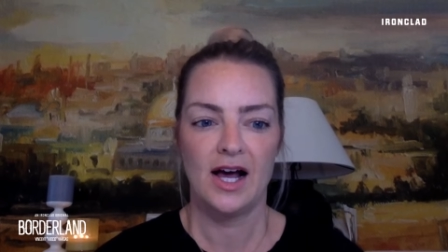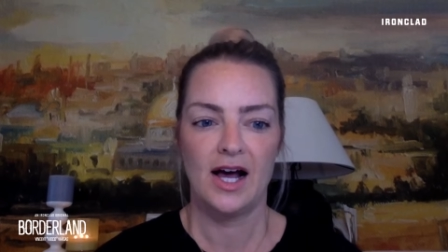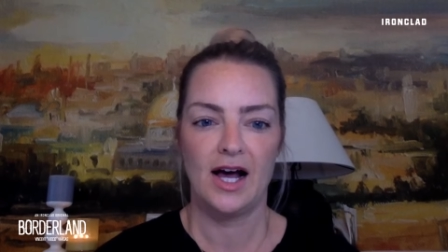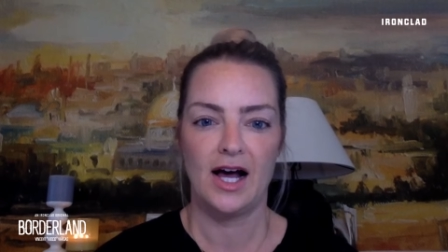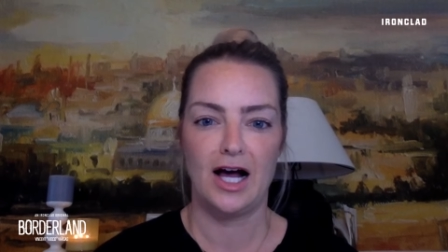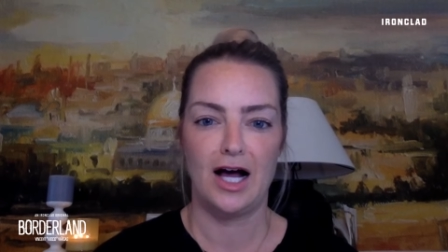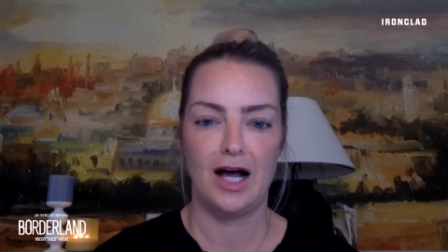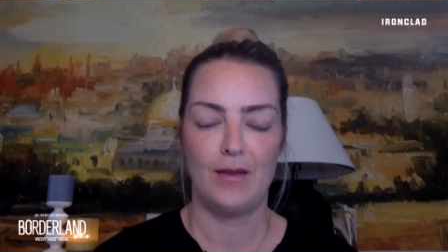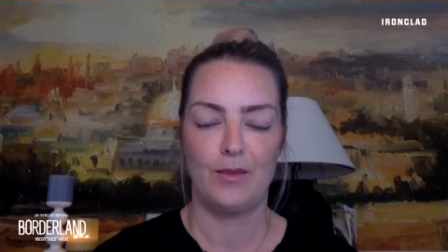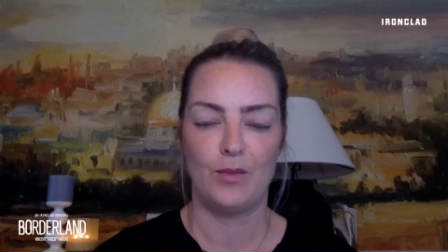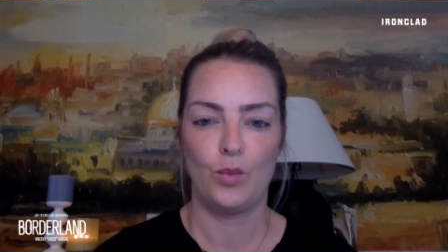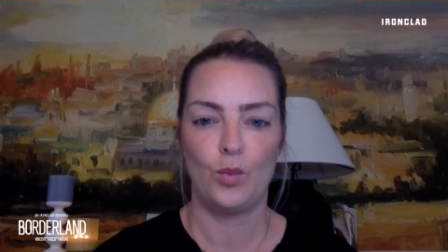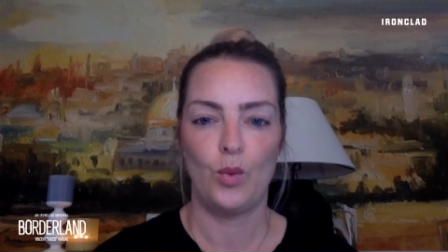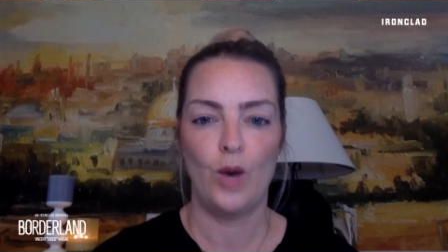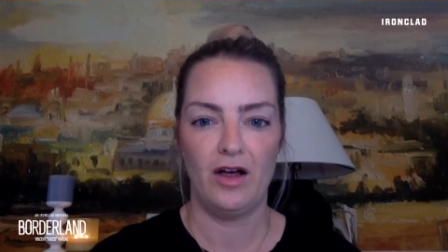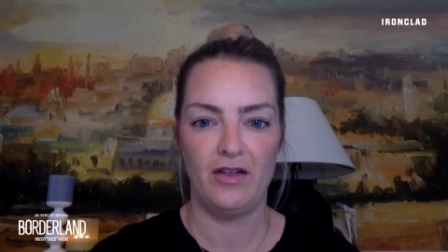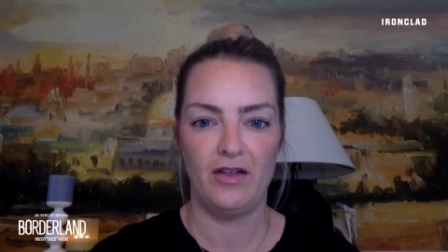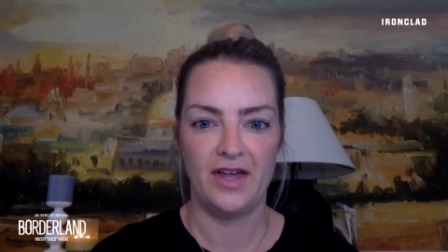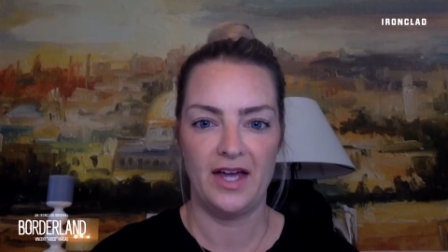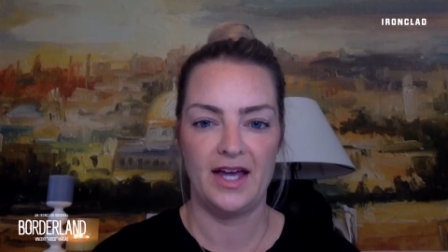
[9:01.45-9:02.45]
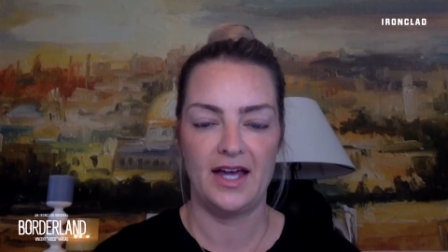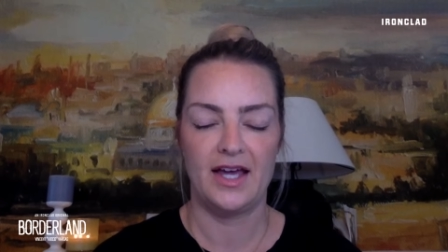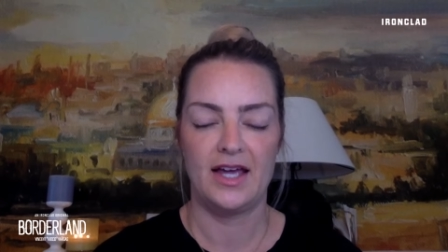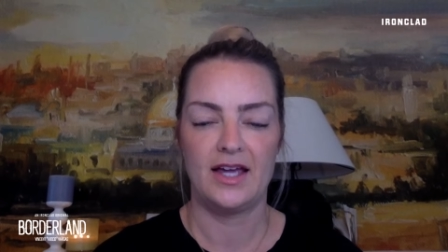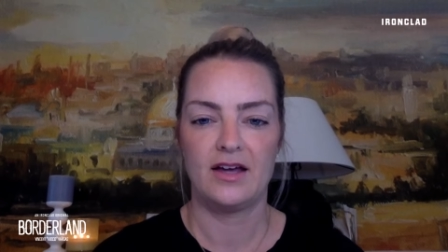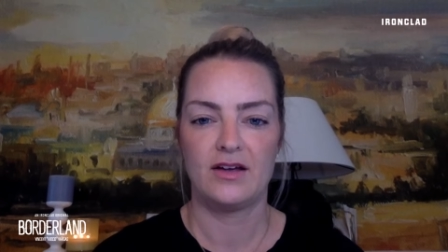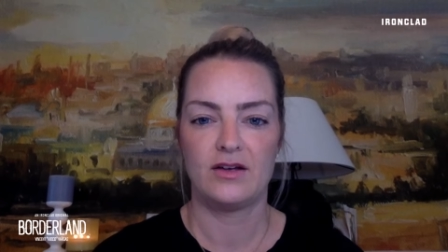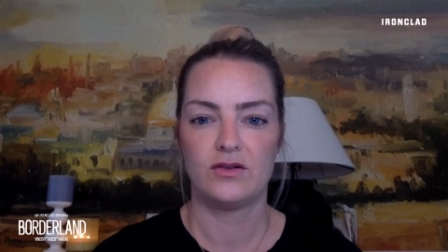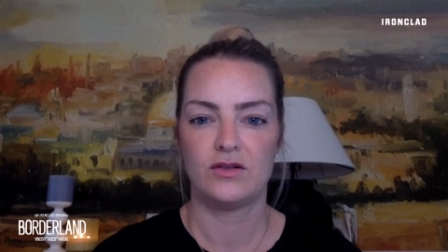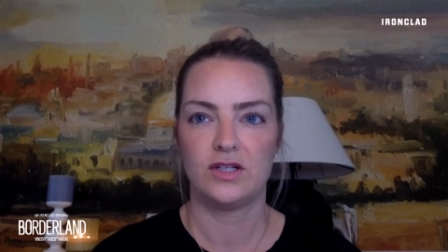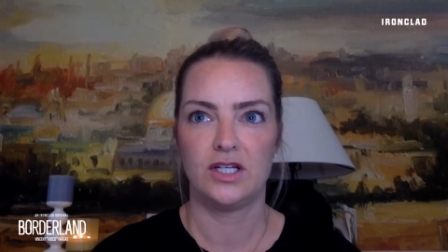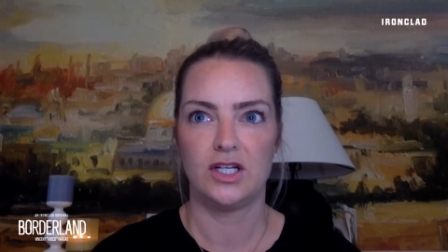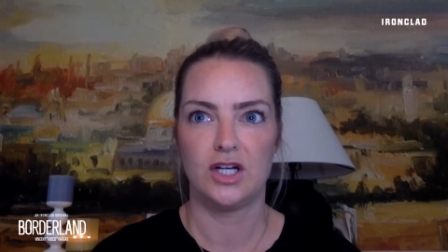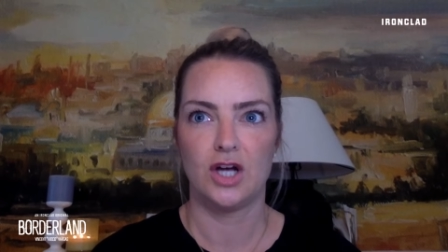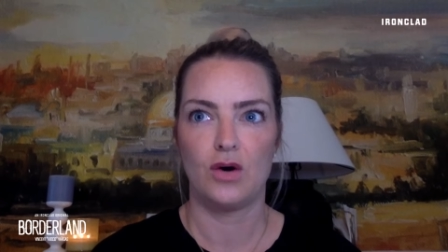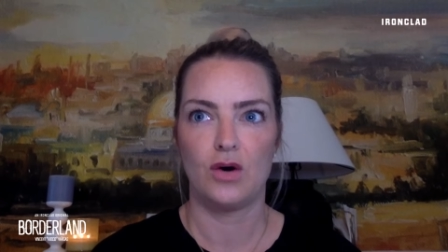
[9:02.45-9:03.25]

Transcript: um, while they, you know,